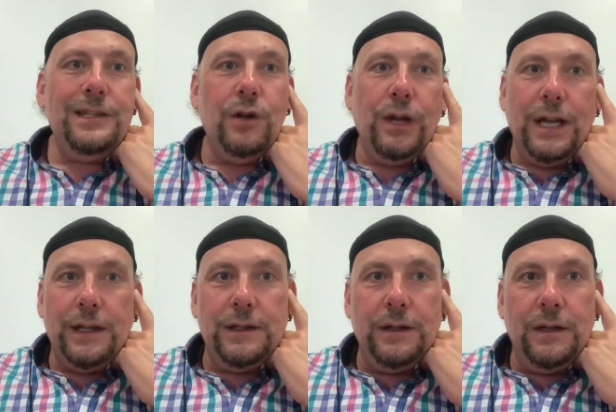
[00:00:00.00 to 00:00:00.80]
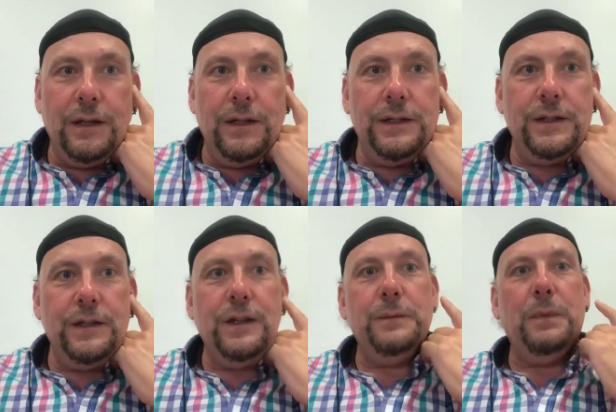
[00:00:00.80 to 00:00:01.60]
not an accent that's
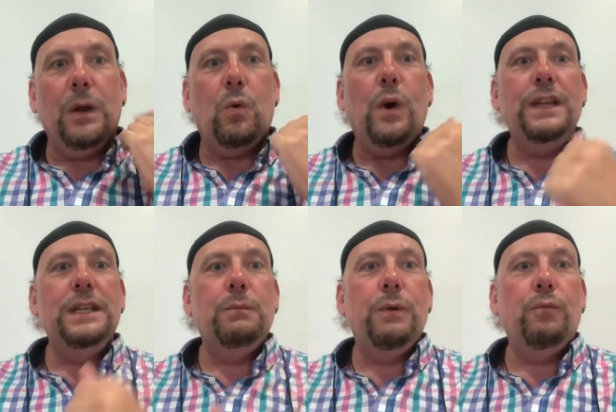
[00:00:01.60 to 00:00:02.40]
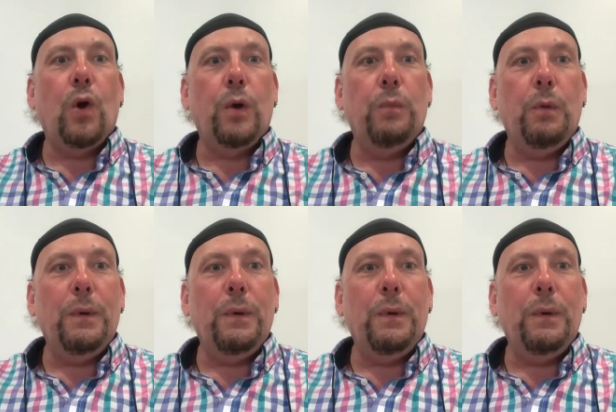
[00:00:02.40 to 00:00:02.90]
been equated with rock and roll.